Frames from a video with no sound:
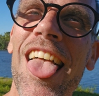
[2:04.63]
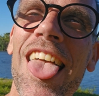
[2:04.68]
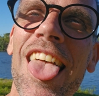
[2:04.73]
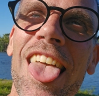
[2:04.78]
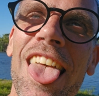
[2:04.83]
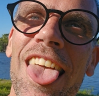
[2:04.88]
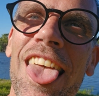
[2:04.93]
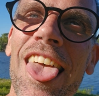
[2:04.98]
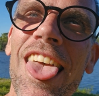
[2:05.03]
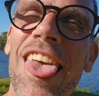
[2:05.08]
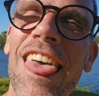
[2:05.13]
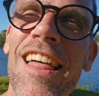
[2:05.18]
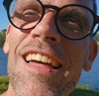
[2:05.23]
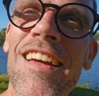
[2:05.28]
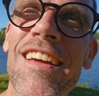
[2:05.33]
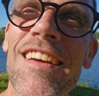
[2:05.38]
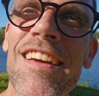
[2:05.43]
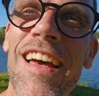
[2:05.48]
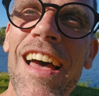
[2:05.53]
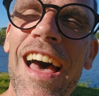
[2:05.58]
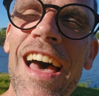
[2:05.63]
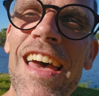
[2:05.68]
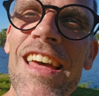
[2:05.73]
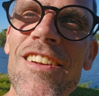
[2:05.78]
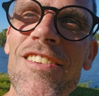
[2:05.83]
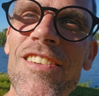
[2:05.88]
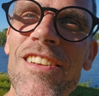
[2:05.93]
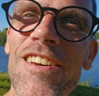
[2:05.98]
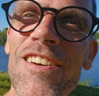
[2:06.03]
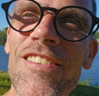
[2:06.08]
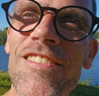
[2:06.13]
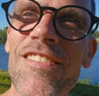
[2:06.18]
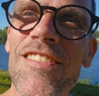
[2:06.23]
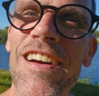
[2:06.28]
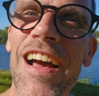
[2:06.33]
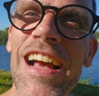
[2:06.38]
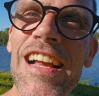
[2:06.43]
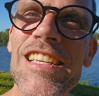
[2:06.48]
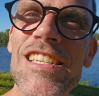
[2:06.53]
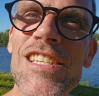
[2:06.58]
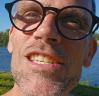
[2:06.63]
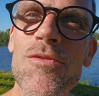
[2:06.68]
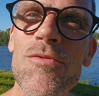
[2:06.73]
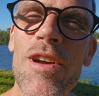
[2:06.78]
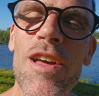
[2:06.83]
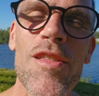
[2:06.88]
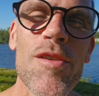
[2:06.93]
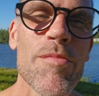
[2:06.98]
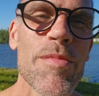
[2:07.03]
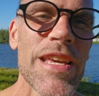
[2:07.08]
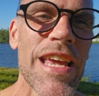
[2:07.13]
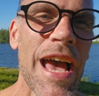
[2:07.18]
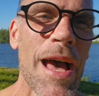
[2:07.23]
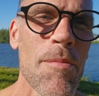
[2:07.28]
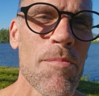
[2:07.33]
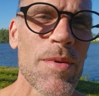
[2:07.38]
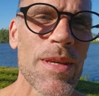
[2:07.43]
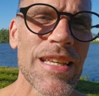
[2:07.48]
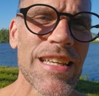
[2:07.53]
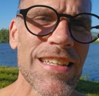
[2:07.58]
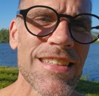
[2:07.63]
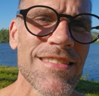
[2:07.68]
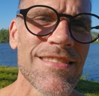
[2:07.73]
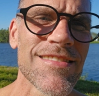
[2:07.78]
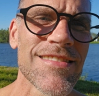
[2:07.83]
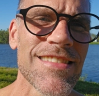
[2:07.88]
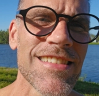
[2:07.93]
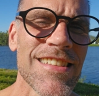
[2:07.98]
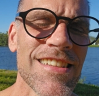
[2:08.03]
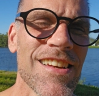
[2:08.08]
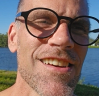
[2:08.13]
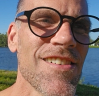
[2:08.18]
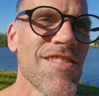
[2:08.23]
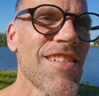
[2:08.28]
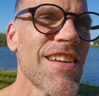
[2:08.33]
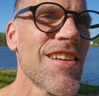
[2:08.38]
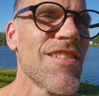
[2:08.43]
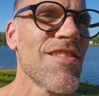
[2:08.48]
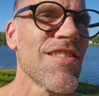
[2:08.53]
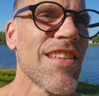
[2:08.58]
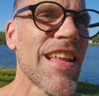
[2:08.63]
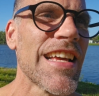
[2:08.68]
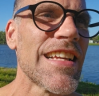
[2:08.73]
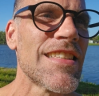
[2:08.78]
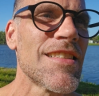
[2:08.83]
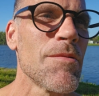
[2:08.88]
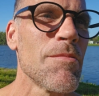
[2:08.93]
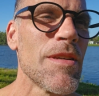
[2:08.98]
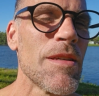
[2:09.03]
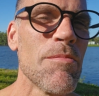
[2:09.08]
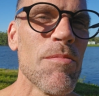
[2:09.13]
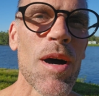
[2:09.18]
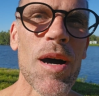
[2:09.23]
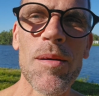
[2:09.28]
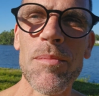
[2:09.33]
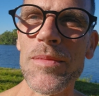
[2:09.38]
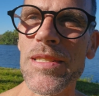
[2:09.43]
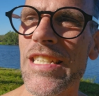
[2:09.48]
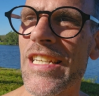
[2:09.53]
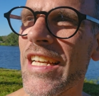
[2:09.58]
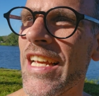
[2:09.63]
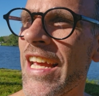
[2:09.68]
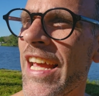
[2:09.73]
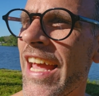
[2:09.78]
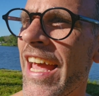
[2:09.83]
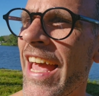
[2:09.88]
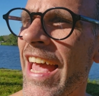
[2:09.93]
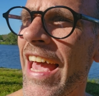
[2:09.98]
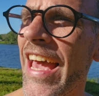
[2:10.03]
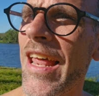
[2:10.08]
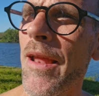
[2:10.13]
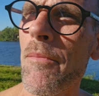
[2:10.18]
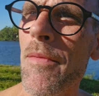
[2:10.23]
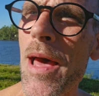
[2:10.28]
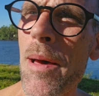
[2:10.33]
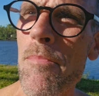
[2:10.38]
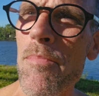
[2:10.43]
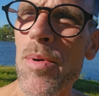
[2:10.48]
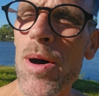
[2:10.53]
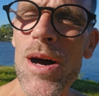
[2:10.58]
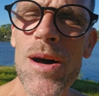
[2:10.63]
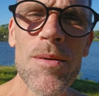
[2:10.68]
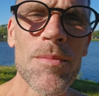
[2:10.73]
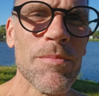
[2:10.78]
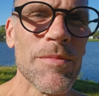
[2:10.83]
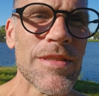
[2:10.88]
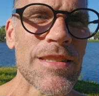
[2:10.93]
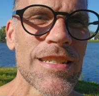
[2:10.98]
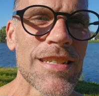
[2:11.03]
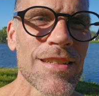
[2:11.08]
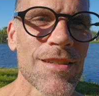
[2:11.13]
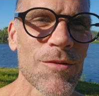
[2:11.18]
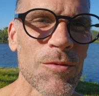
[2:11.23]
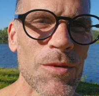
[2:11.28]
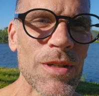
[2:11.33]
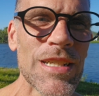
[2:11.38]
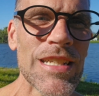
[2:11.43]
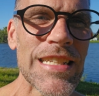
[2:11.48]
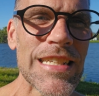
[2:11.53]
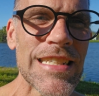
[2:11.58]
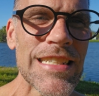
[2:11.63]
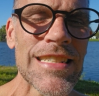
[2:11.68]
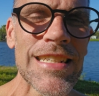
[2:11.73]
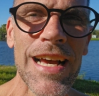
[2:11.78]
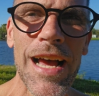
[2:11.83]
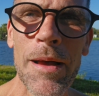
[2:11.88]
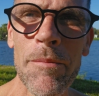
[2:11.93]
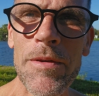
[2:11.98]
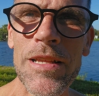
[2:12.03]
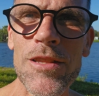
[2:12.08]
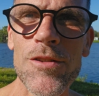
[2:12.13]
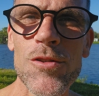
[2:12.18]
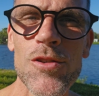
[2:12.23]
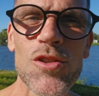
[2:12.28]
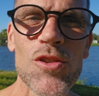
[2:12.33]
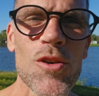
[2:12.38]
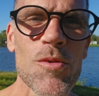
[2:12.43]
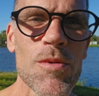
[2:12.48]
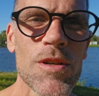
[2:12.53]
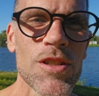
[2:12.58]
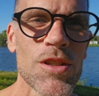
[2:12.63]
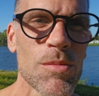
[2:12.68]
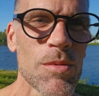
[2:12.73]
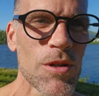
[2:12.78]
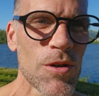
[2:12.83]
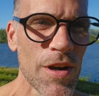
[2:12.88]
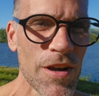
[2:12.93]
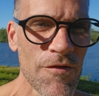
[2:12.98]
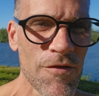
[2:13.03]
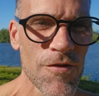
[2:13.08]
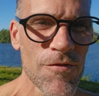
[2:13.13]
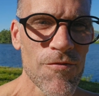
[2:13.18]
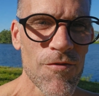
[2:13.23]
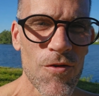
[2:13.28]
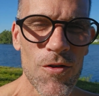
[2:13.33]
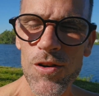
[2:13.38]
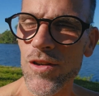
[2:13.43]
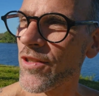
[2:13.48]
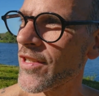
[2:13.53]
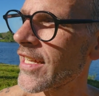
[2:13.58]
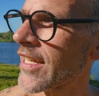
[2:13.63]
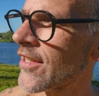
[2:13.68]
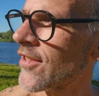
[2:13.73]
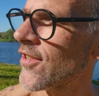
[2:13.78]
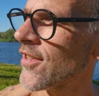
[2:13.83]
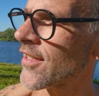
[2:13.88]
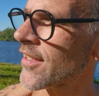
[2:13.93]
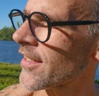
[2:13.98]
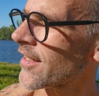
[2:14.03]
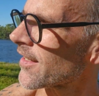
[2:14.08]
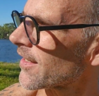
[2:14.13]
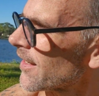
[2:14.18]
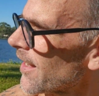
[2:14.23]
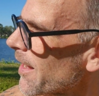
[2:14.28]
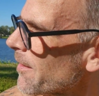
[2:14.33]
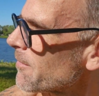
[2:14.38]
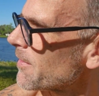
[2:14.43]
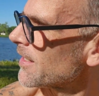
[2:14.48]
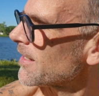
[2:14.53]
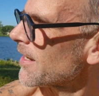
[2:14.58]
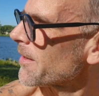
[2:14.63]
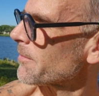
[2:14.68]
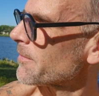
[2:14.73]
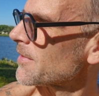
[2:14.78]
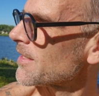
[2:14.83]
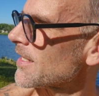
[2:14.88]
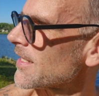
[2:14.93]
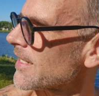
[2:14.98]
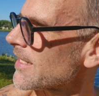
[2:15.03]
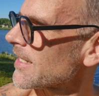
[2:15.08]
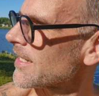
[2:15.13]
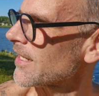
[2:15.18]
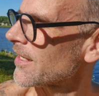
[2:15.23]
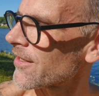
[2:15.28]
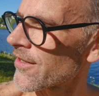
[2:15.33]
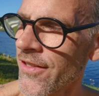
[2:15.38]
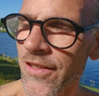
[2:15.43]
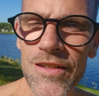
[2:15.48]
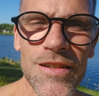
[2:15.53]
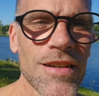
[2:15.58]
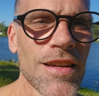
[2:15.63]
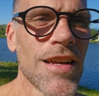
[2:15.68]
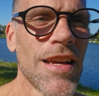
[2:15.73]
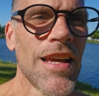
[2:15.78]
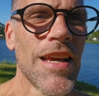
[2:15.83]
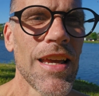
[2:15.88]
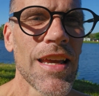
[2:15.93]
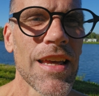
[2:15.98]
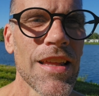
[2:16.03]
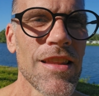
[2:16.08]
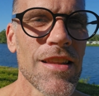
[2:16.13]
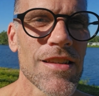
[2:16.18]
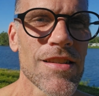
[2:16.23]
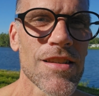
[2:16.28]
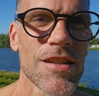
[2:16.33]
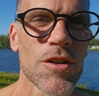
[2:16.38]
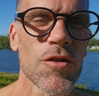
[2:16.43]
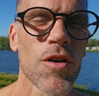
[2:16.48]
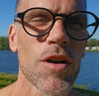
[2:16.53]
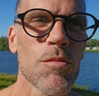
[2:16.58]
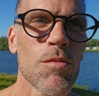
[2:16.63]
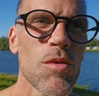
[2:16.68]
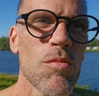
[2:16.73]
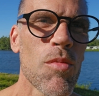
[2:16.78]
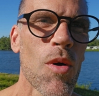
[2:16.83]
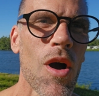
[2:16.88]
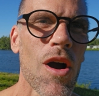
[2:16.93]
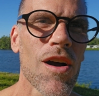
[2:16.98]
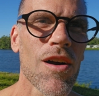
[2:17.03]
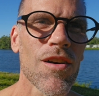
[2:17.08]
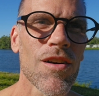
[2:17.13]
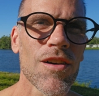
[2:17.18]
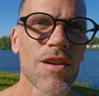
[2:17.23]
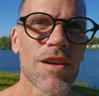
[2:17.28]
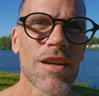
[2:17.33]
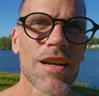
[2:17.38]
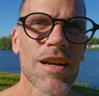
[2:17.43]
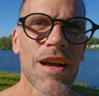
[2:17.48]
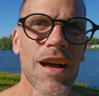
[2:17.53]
don't know. I just rather be happy, I don't like to be bummed. And I'm not bummed, really. I mean, there's so much to be grateful for. Like, look, I'm sitting here in this incredible park,